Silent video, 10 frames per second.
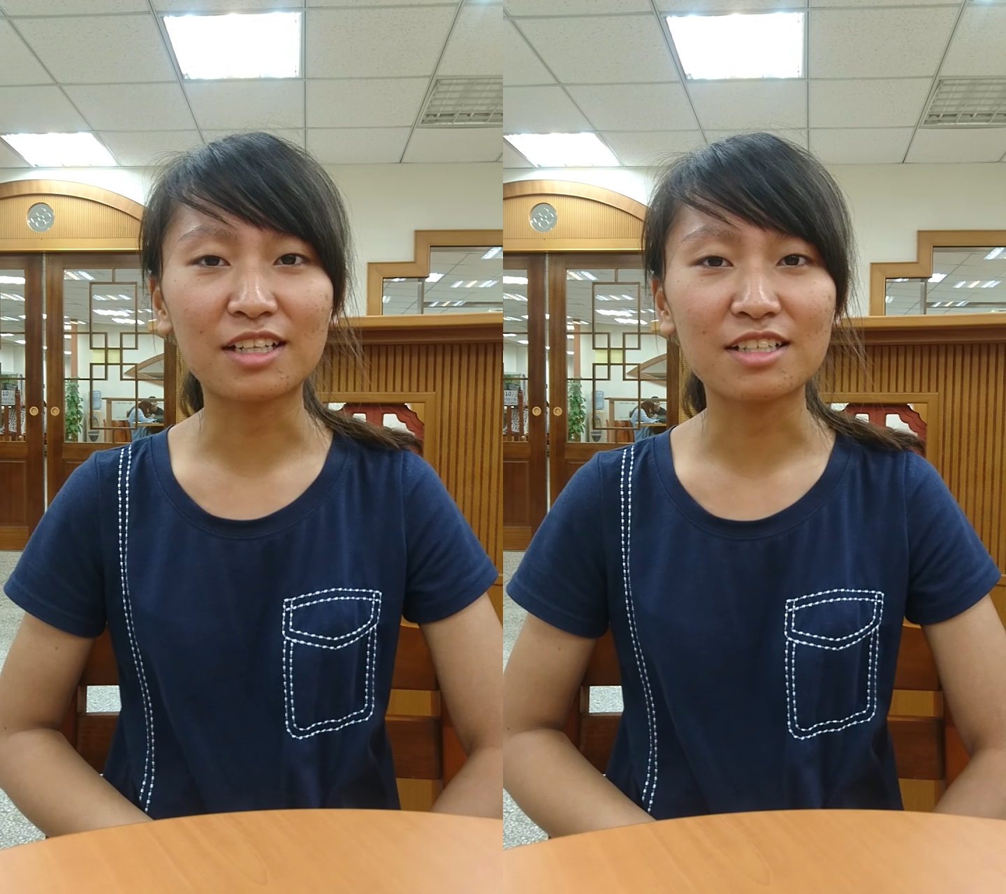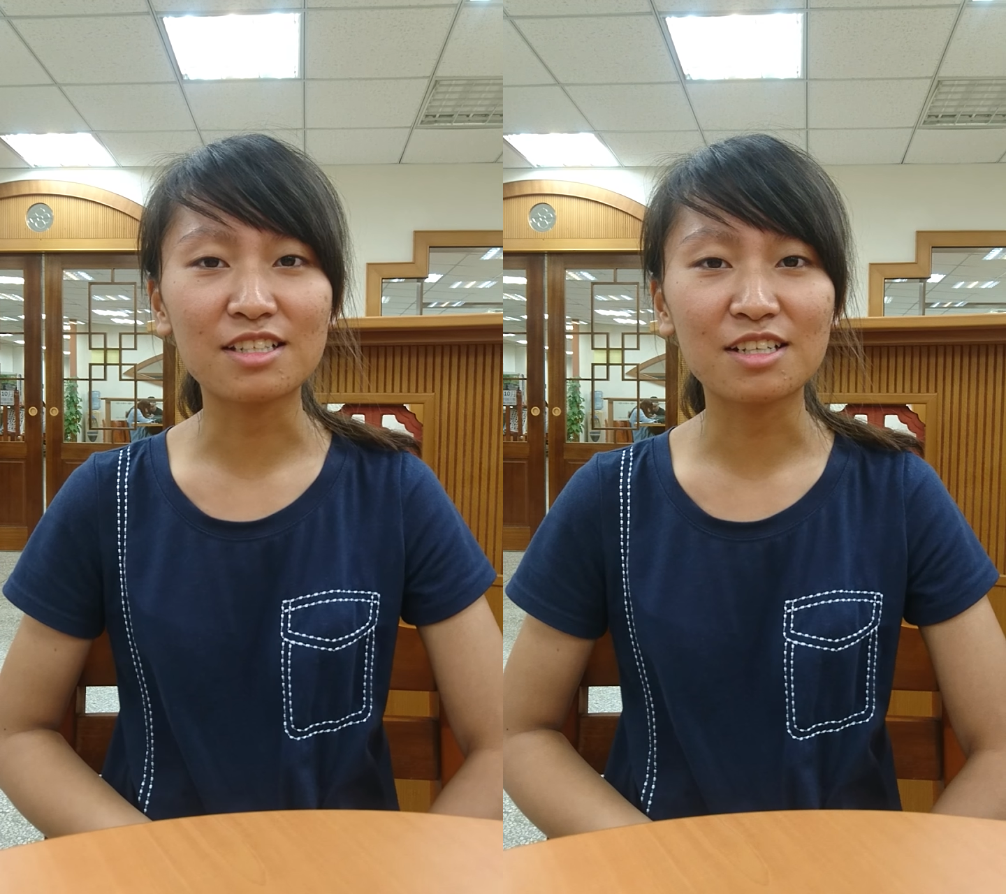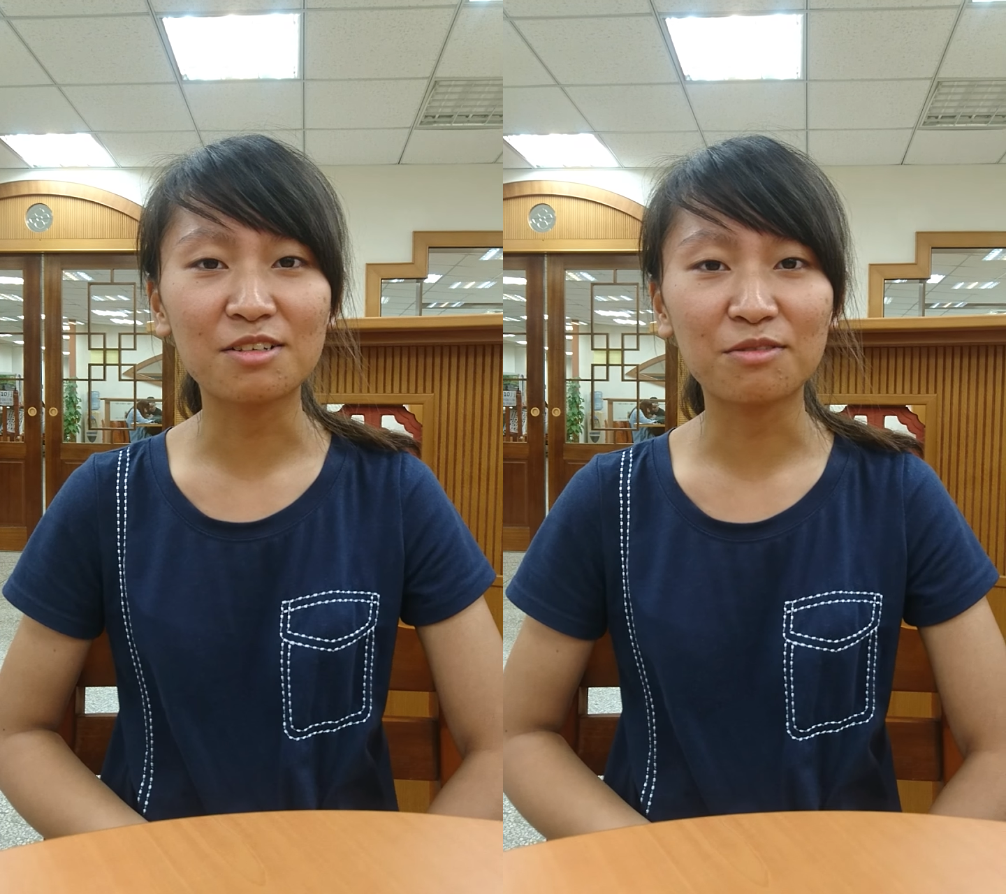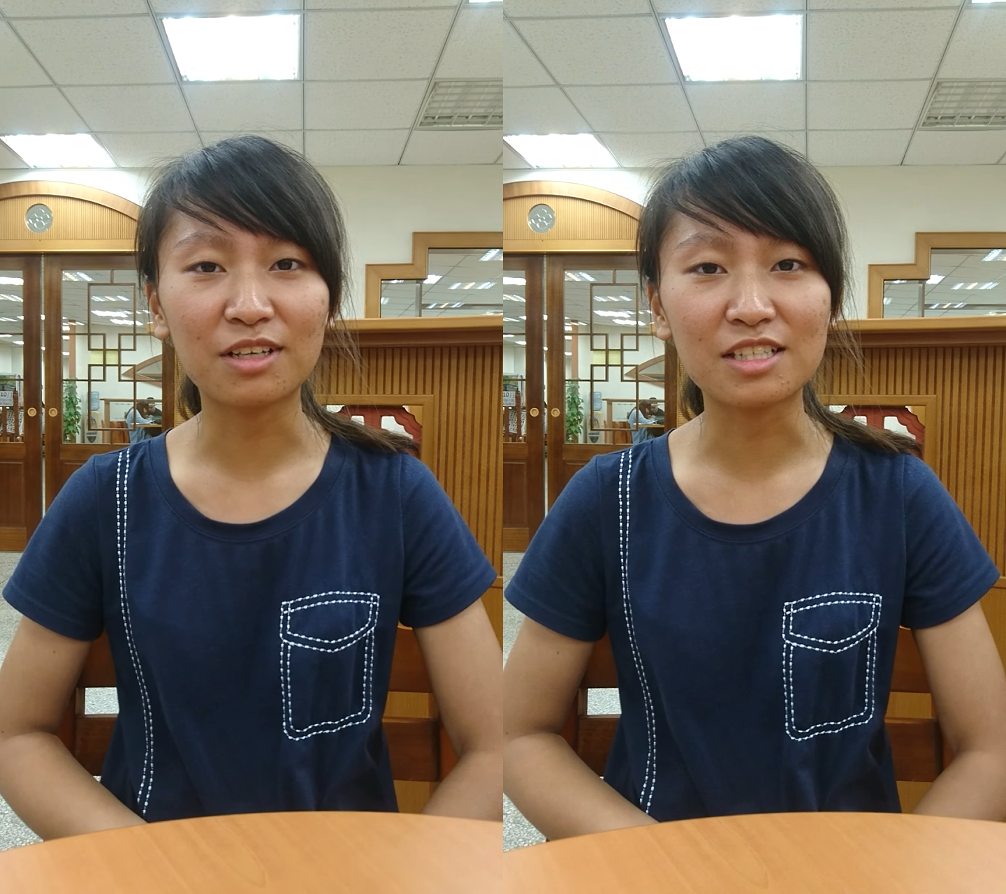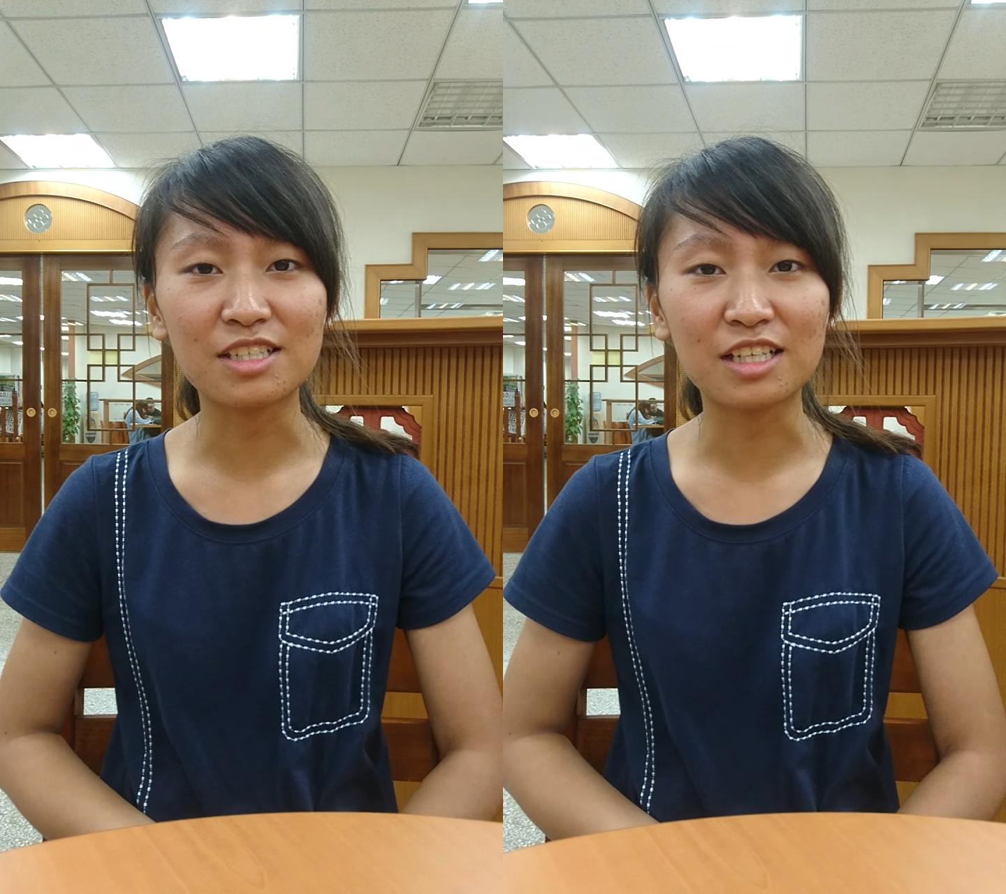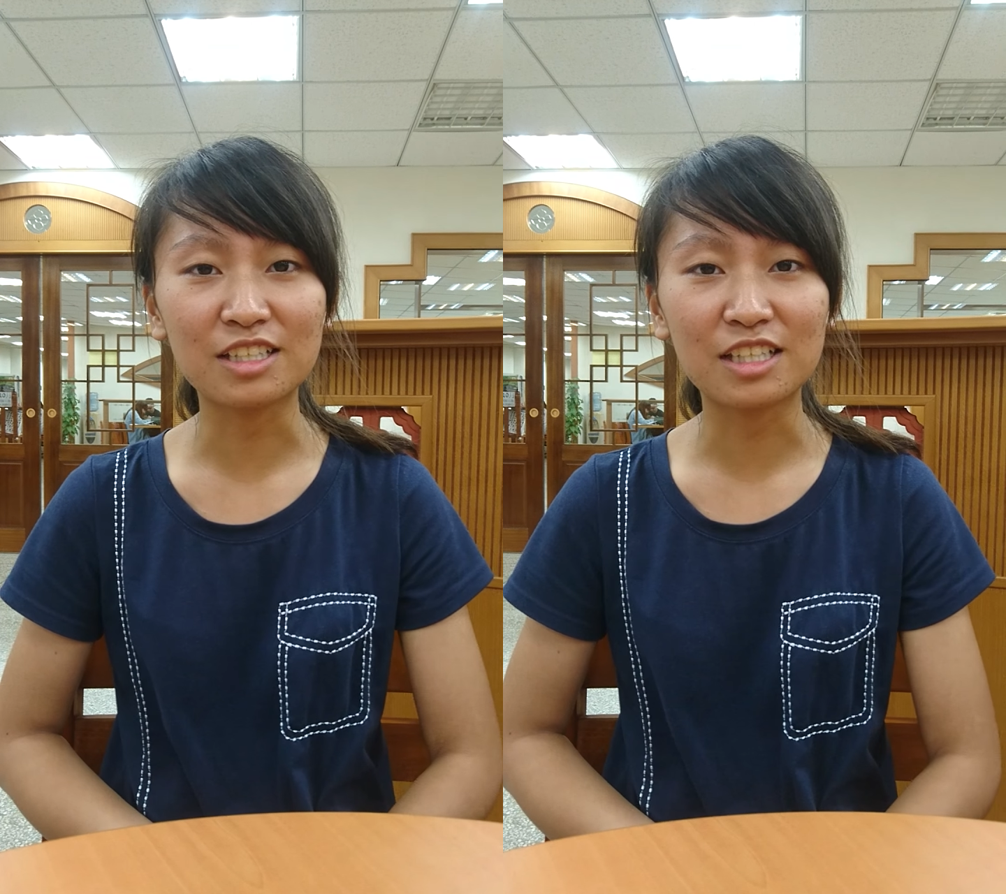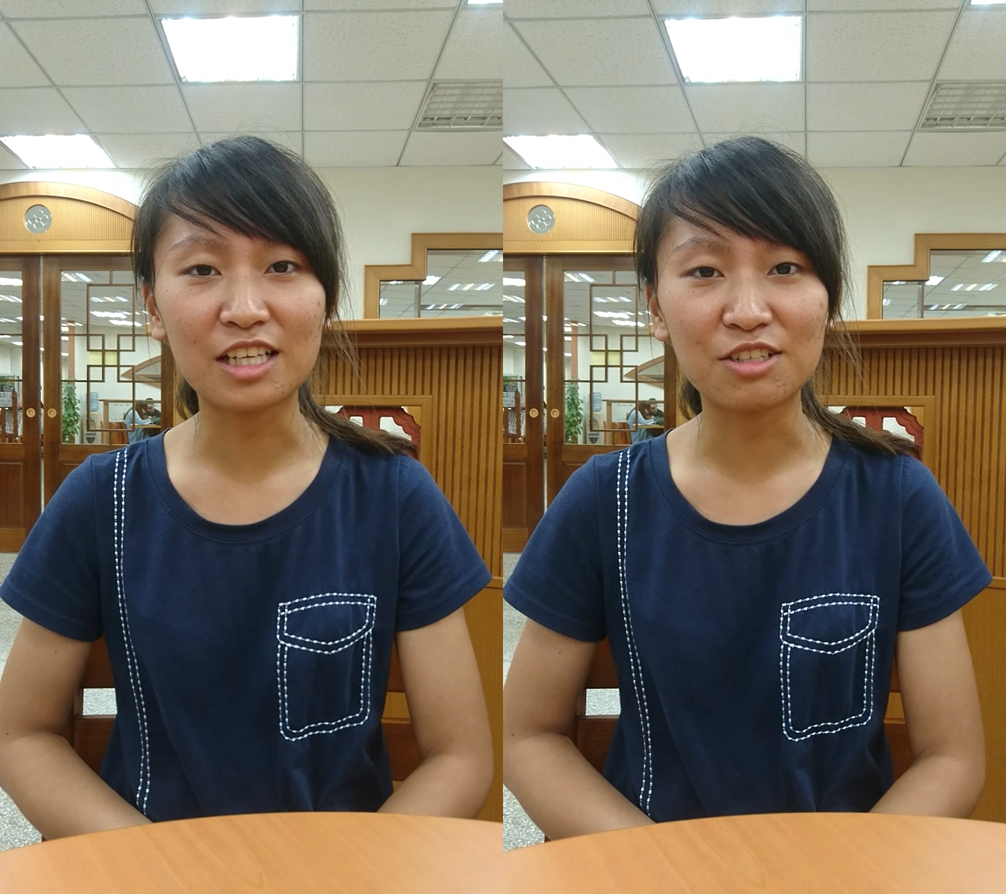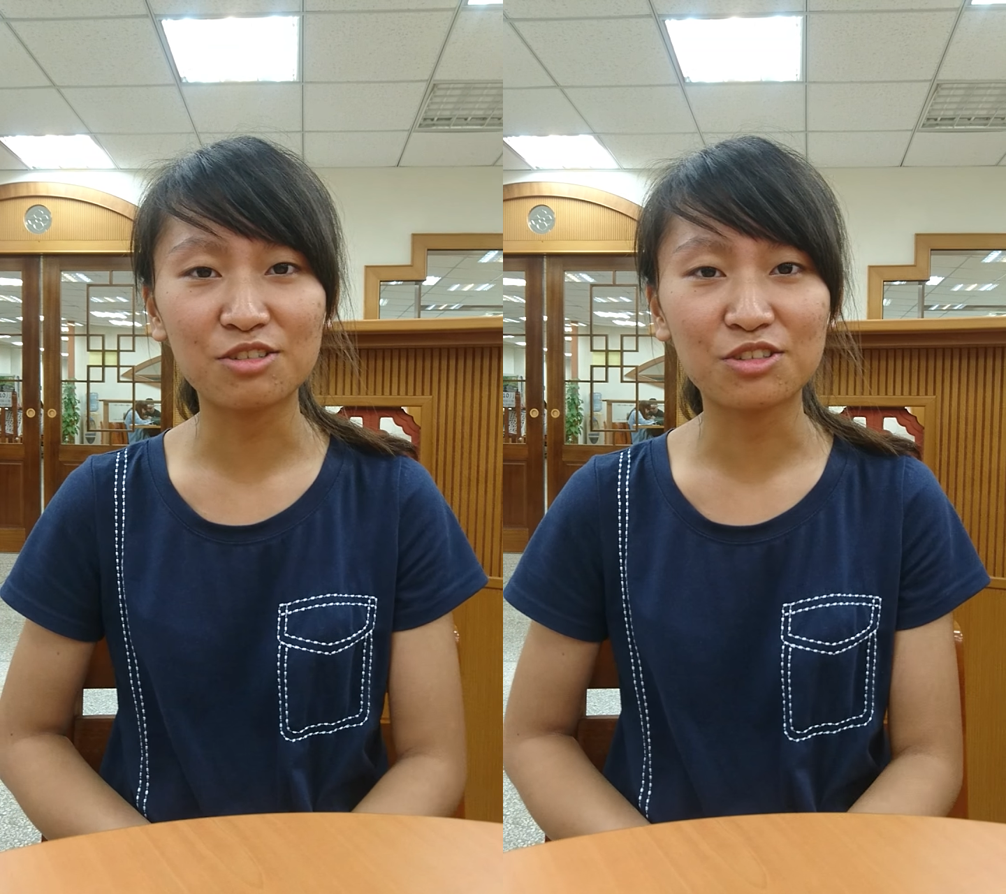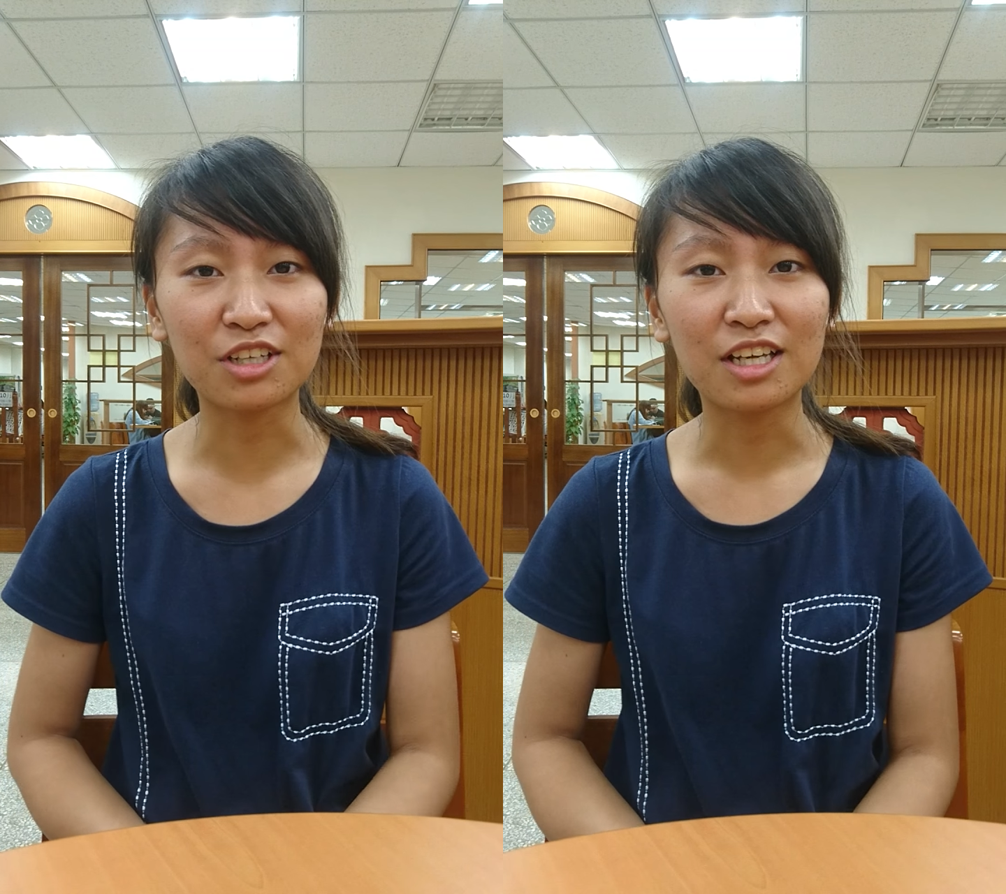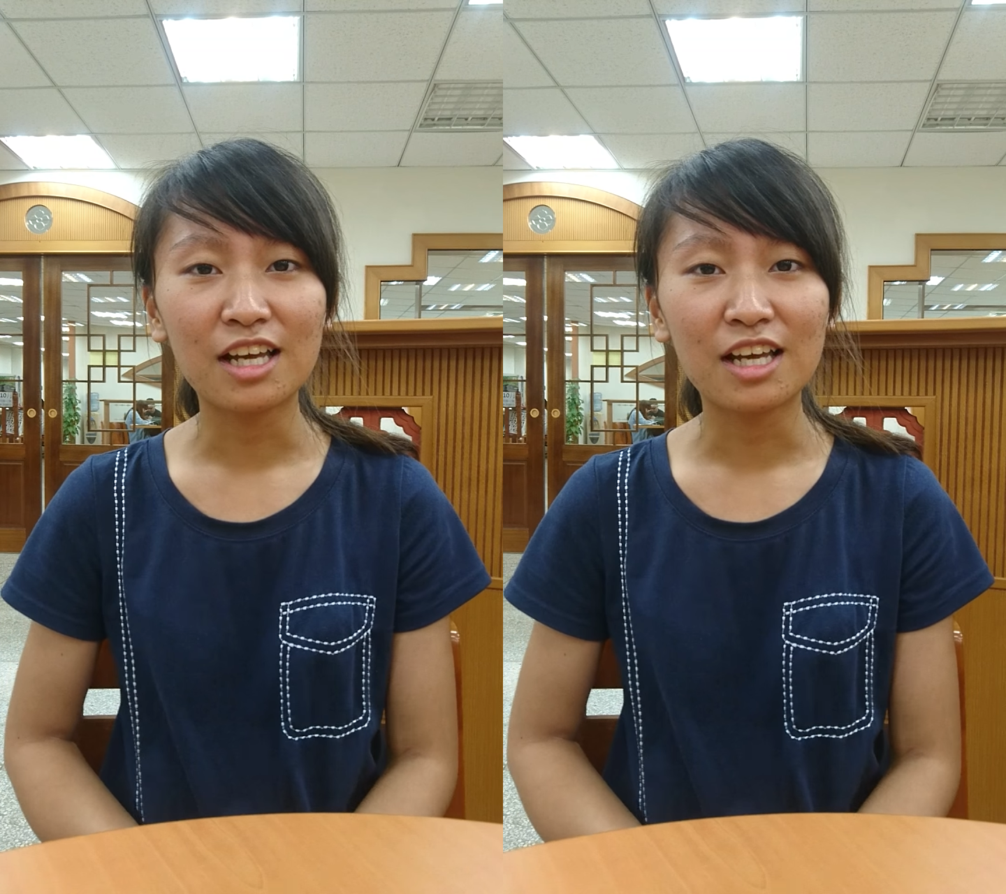and the third one is extension.